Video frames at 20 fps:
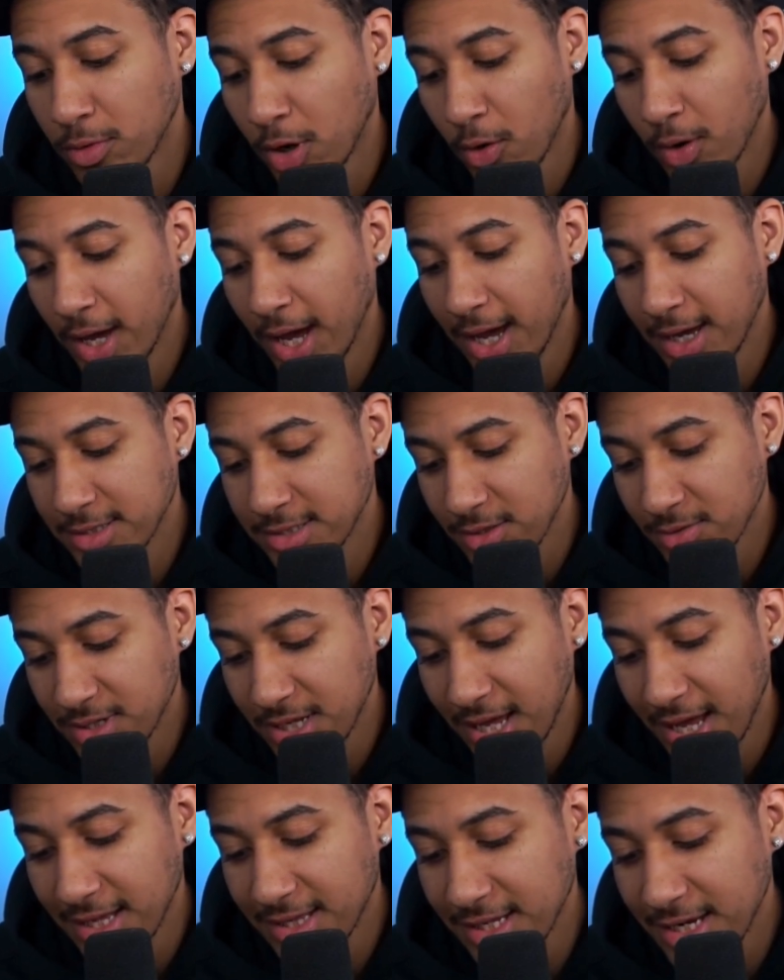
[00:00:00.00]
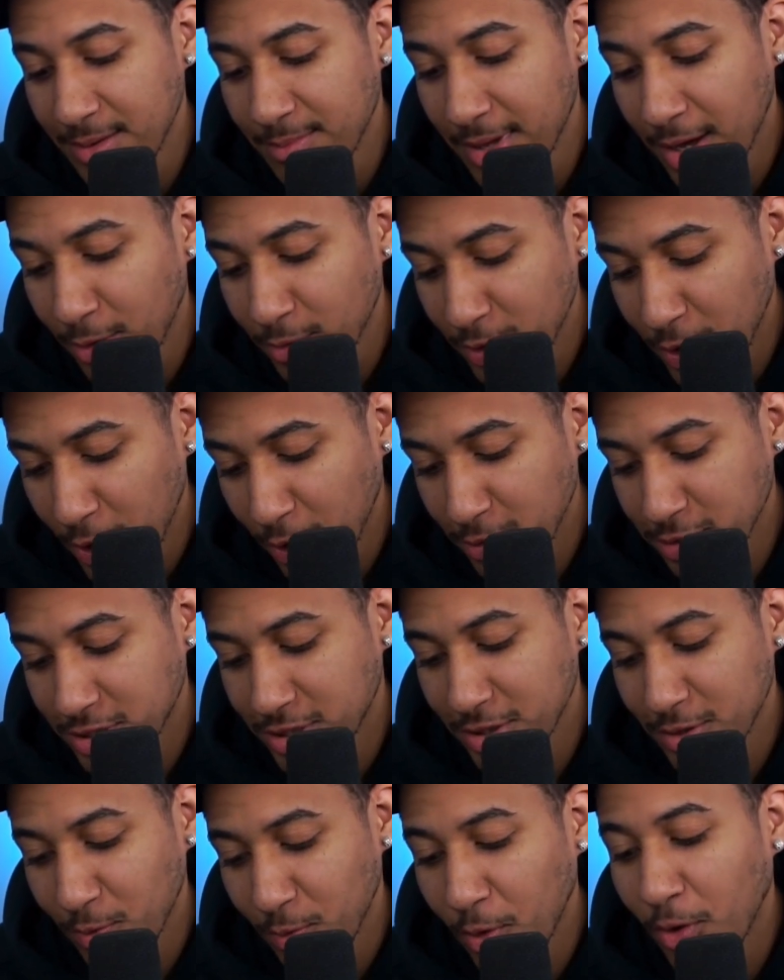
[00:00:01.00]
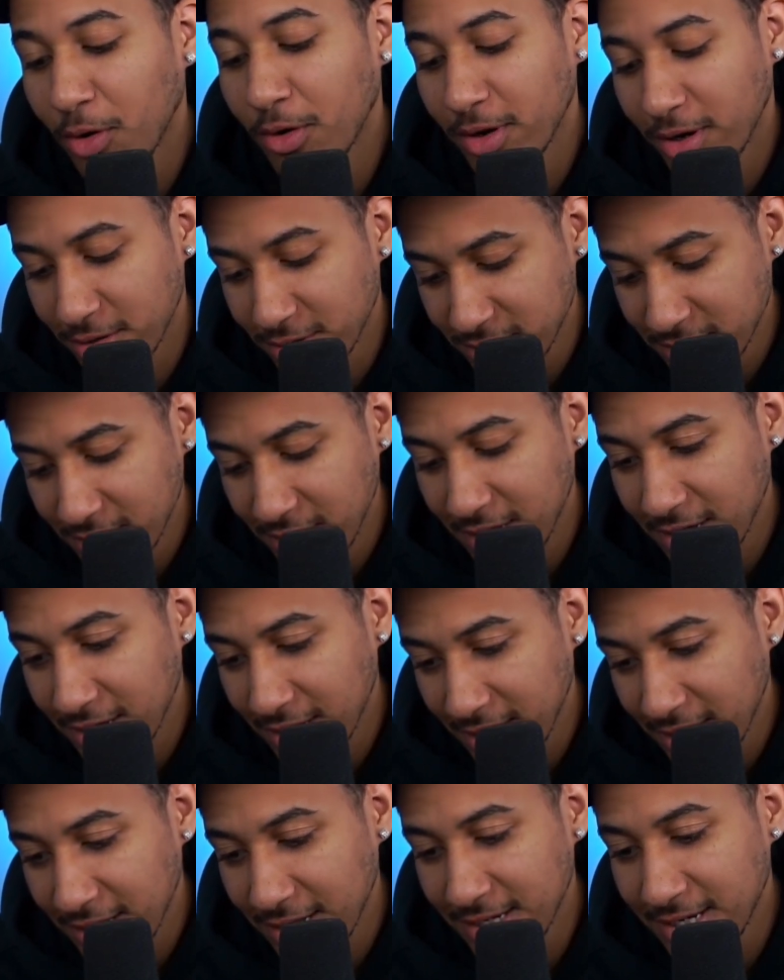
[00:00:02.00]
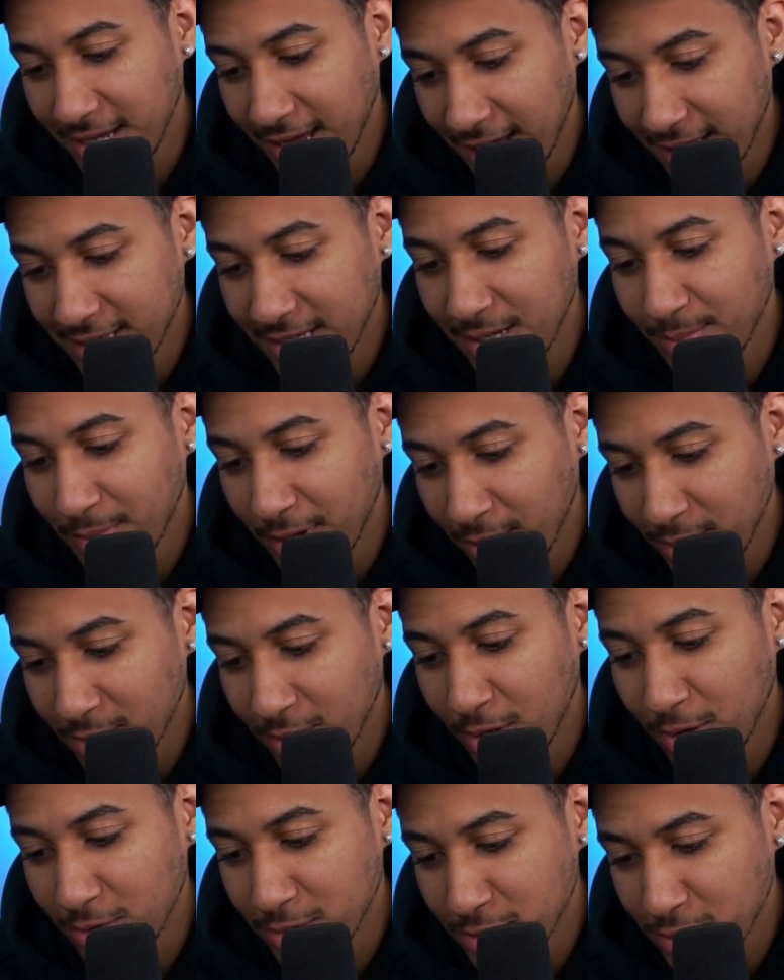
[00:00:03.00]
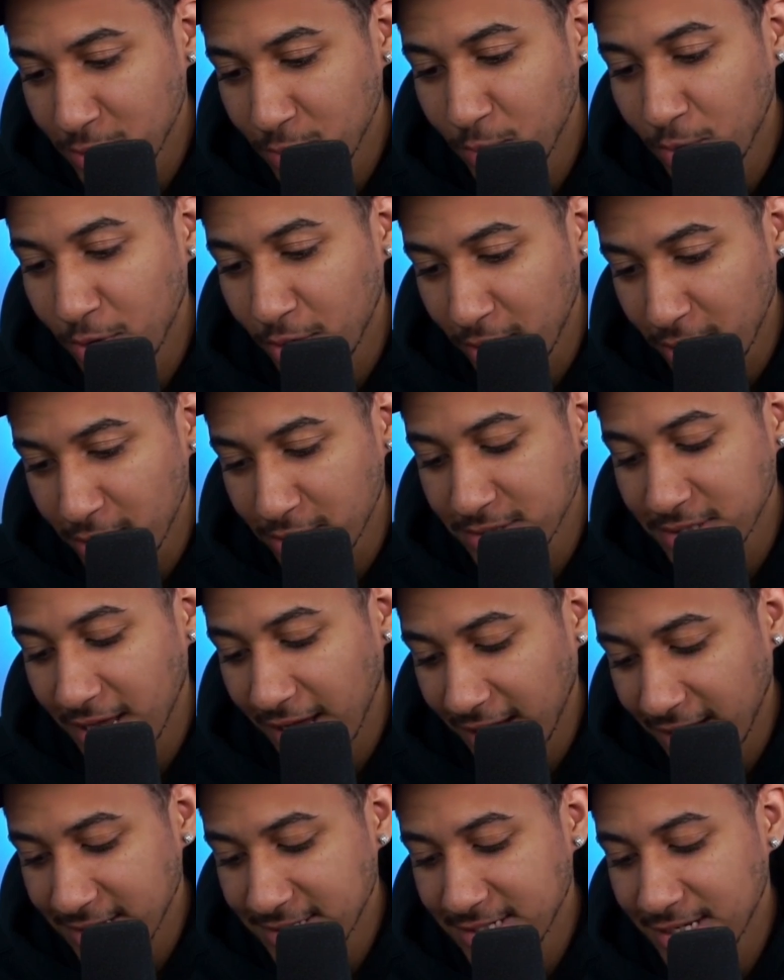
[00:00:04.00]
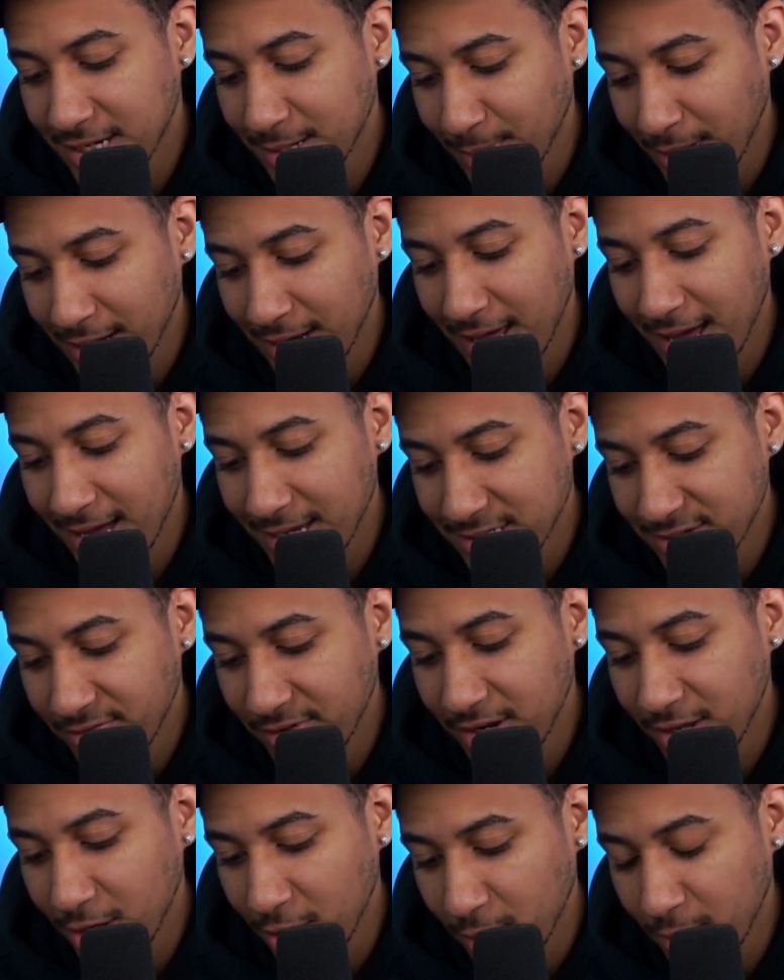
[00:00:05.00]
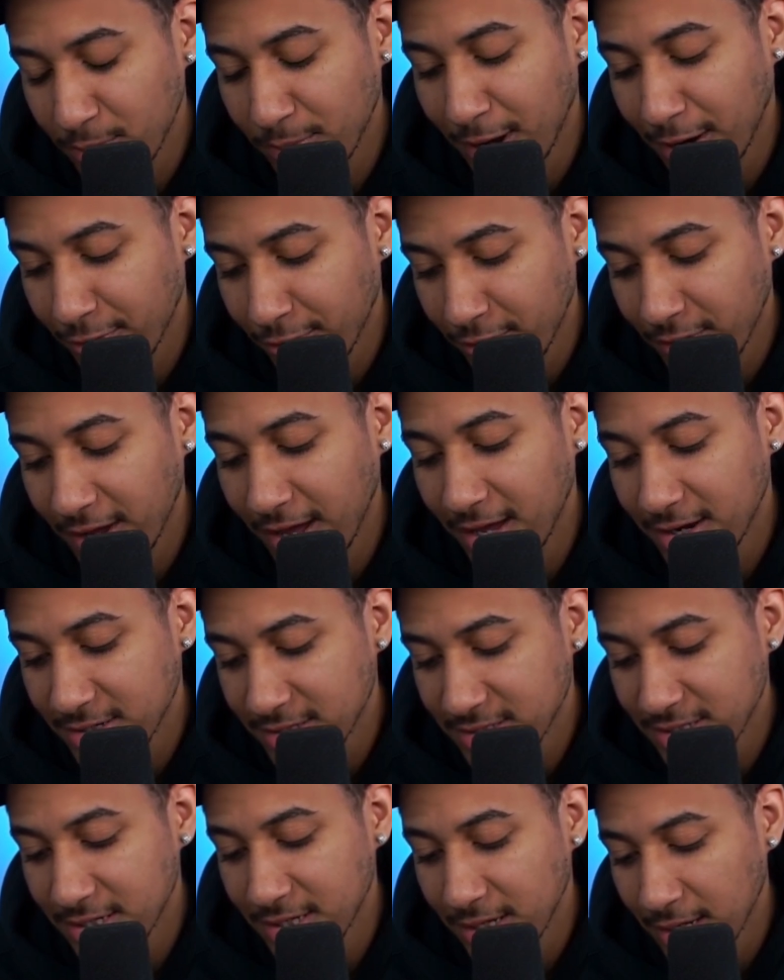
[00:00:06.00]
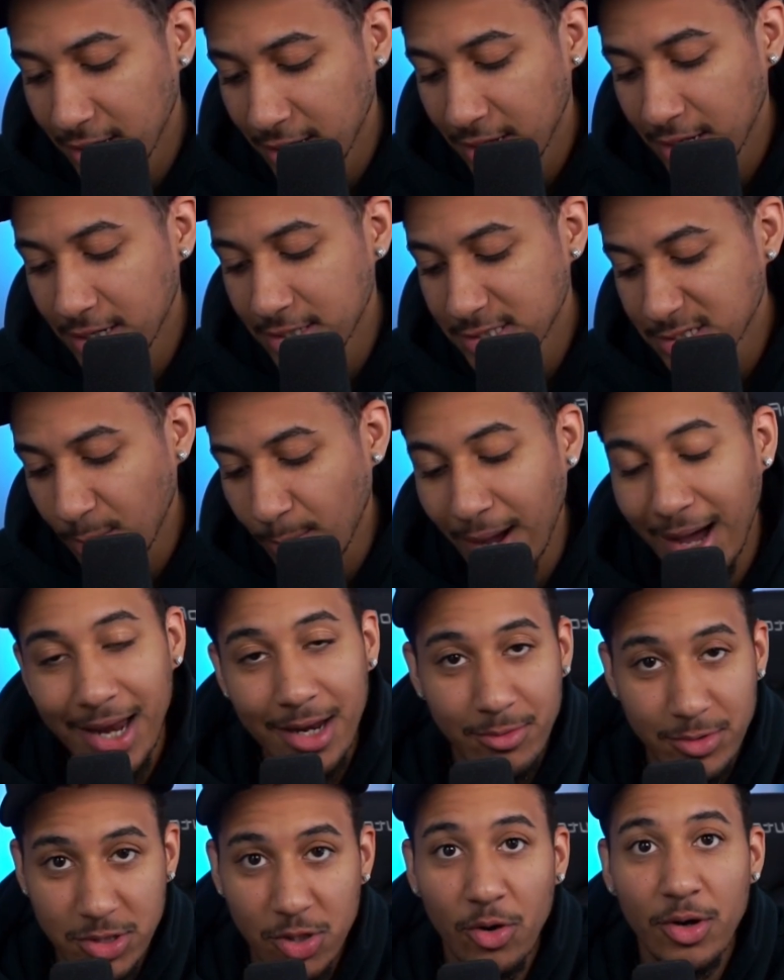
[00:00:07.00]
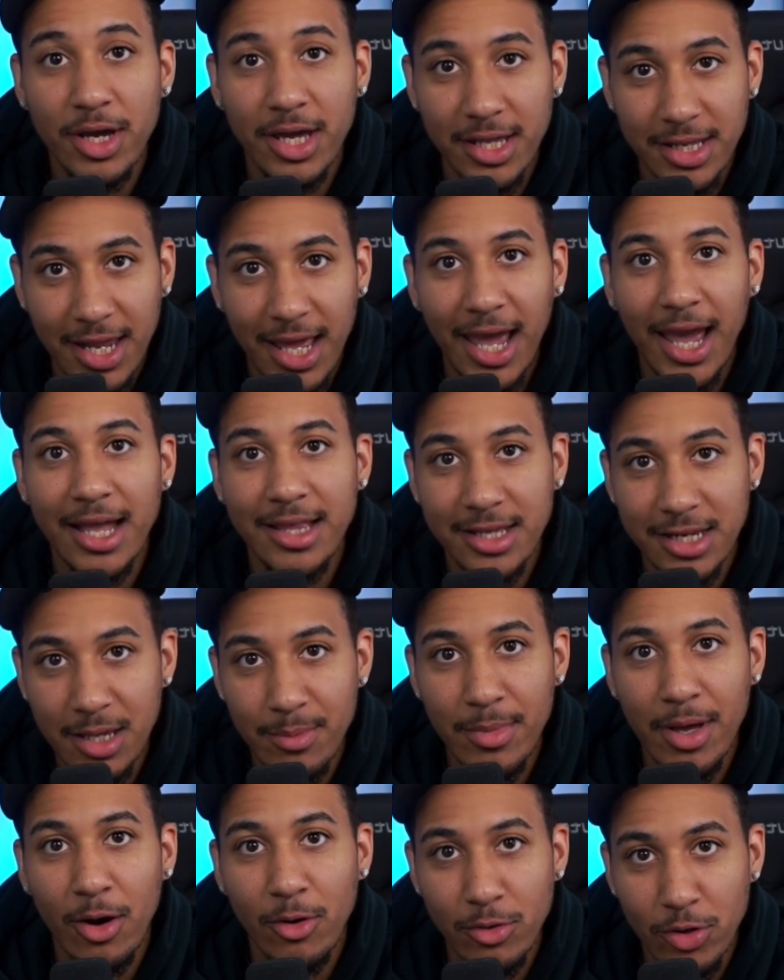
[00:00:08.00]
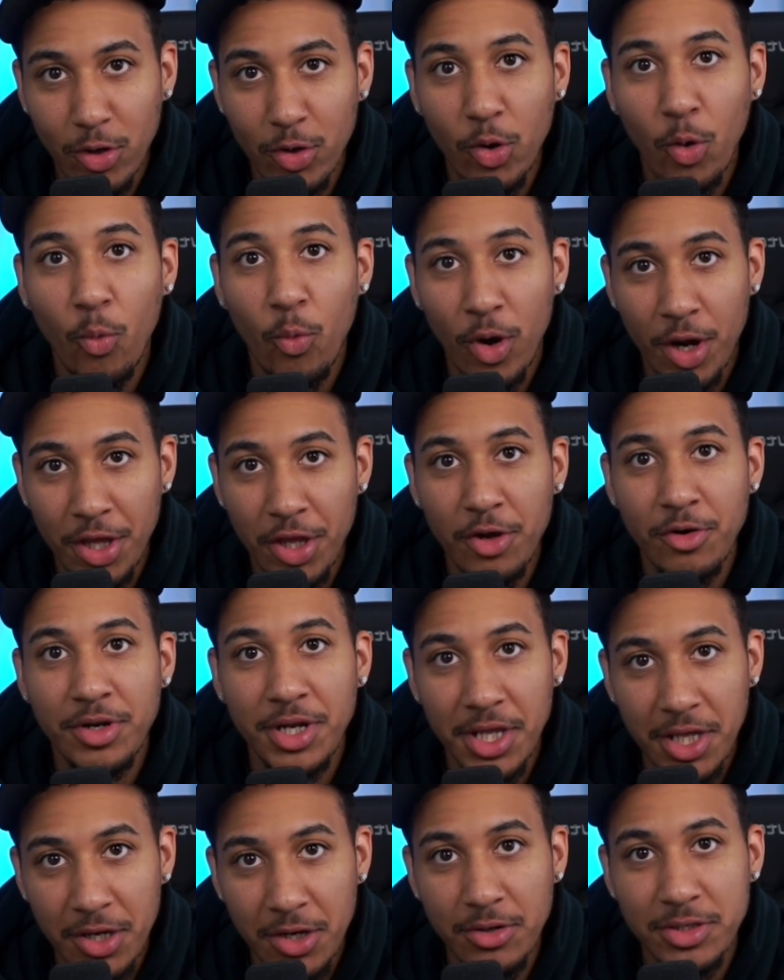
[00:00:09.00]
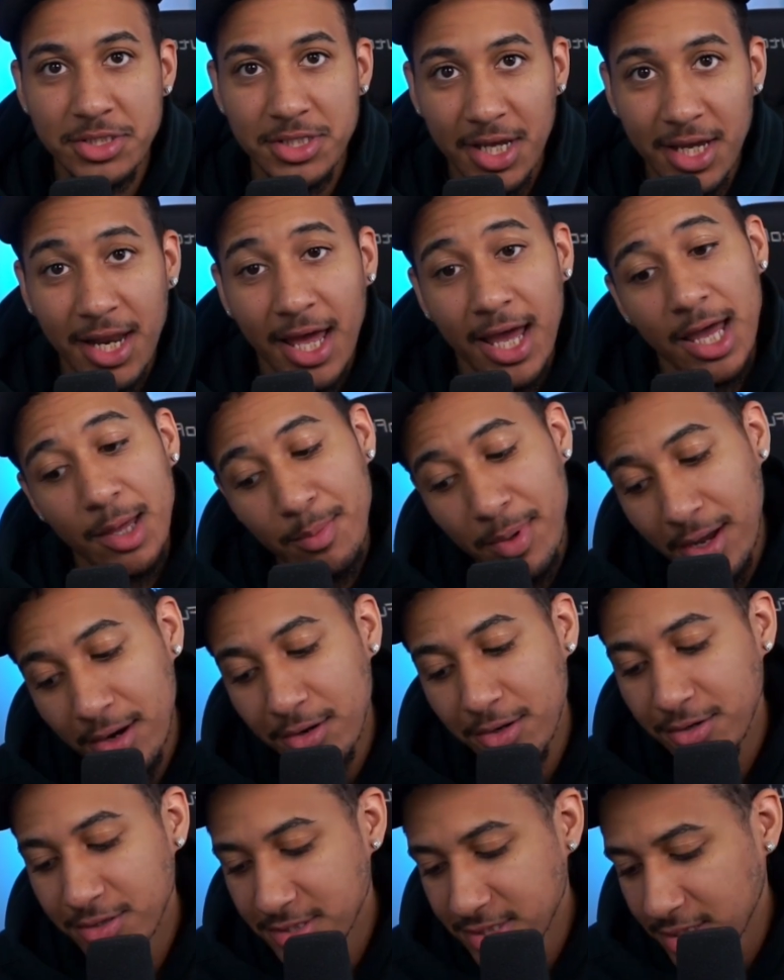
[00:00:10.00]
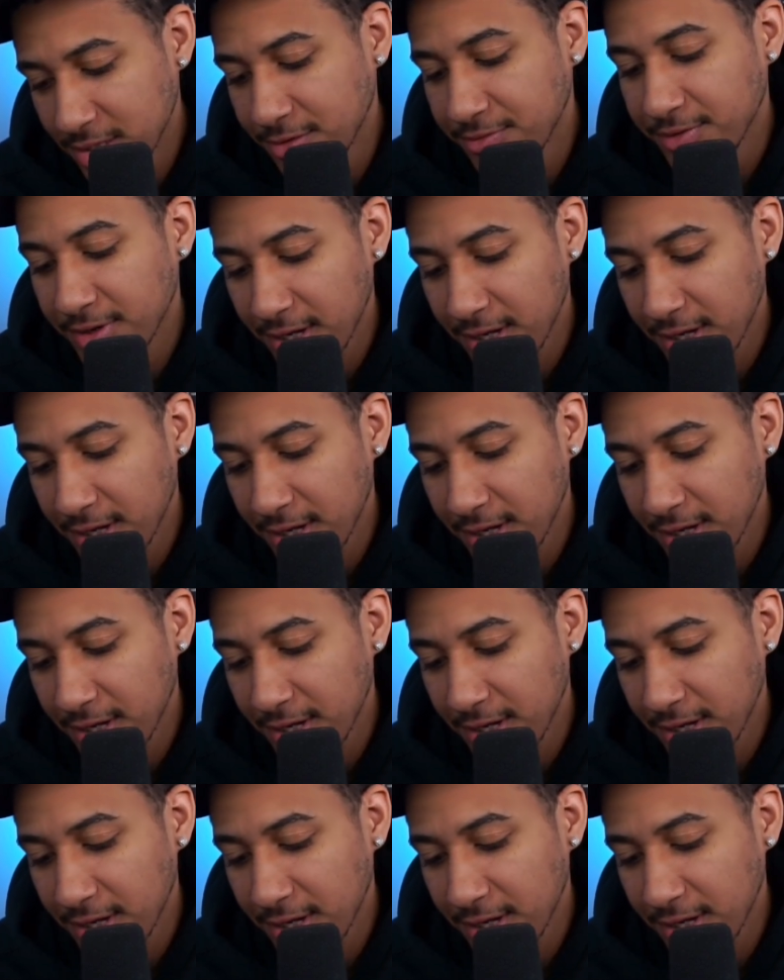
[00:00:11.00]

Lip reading: Okay, so DeAnthony Melton goes to the Warriors. DeAnthony Melton goes to the Warriors. Like I said in my last video about free agency, somebody was gonna get DeAnthony Melton on a 1-year deal, saying, "Hey, bet on yourself."